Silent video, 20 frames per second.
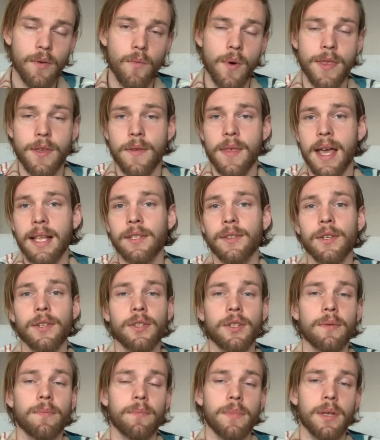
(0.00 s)
whether that
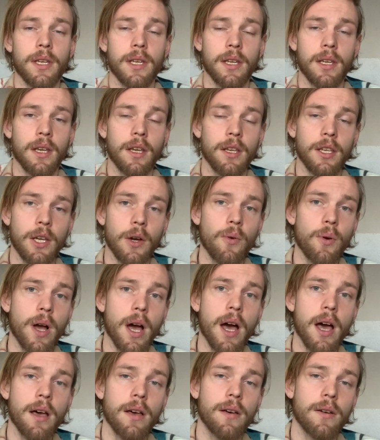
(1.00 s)
system be
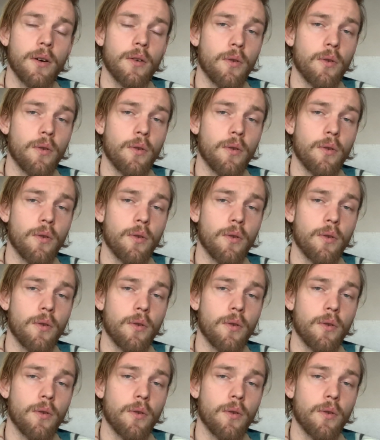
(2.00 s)
yoga